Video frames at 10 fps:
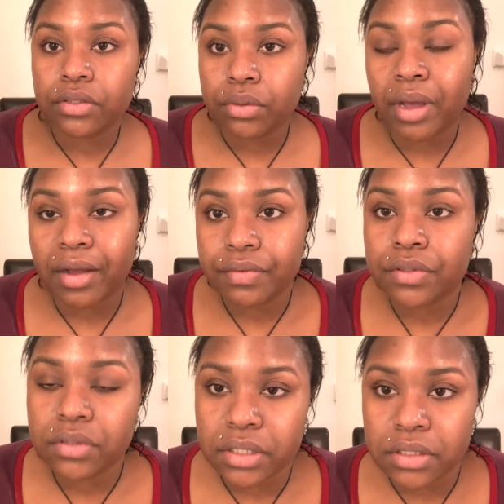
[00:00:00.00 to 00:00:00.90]
so
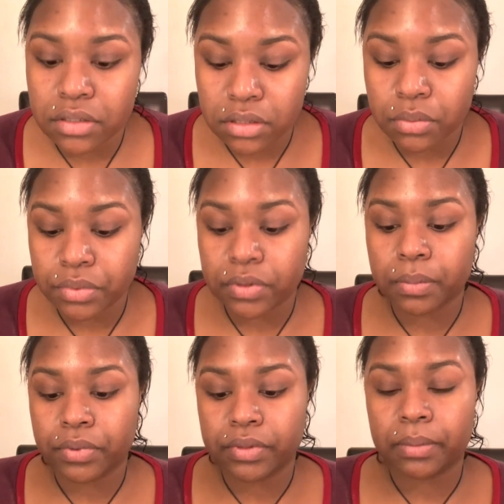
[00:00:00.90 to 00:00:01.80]
after this, we're
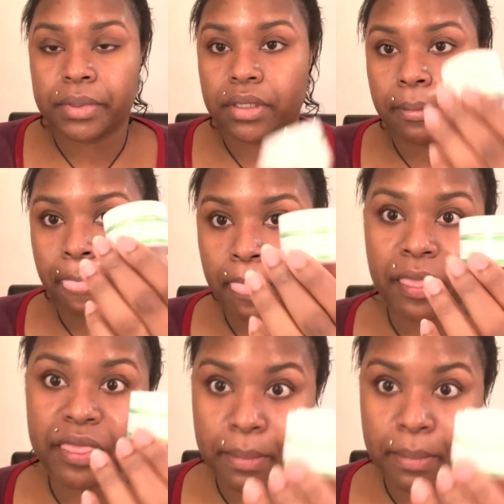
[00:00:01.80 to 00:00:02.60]
supposed to put the